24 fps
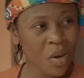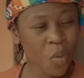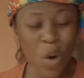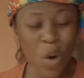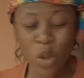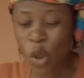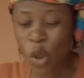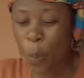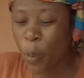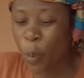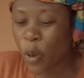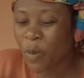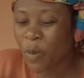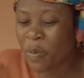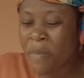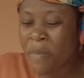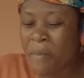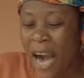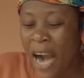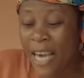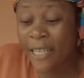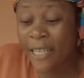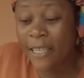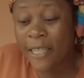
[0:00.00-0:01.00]
was supposed to be
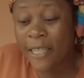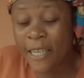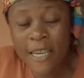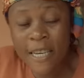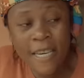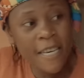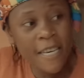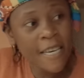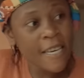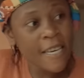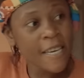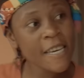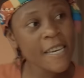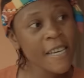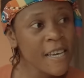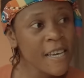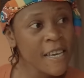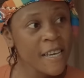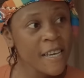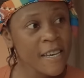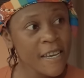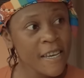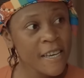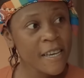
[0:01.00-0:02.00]
my G.
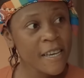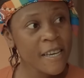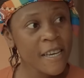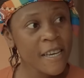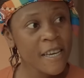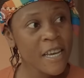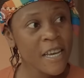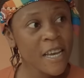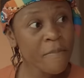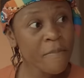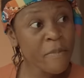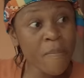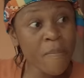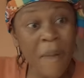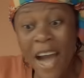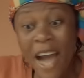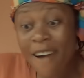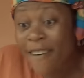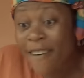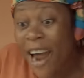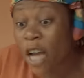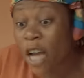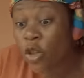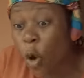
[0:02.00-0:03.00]
Be my
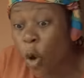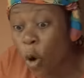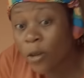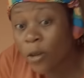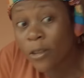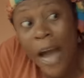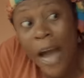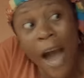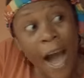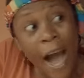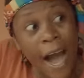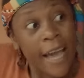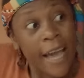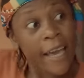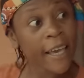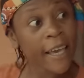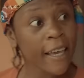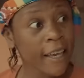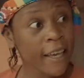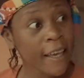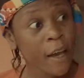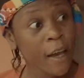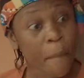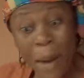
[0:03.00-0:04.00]
ride or die,
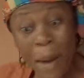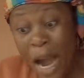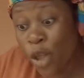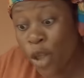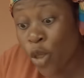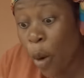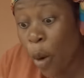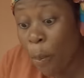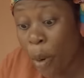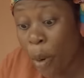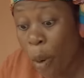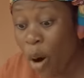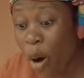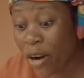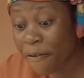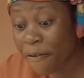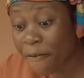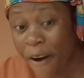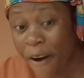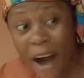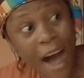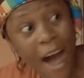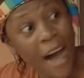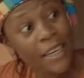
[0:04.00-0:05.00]
my number one
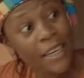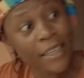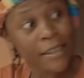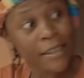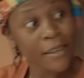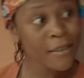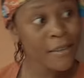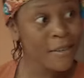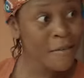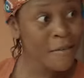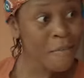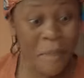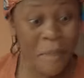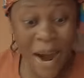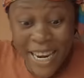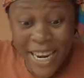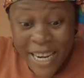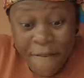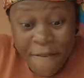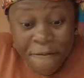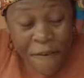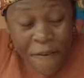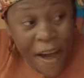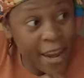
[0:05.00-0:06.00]
fan. My
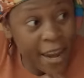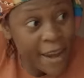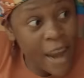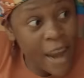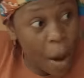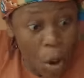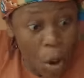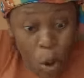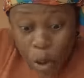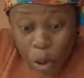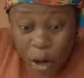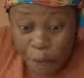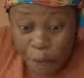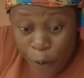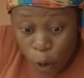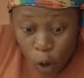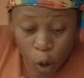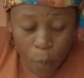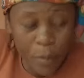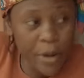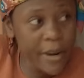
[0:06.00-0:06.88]
defender, we're going to follow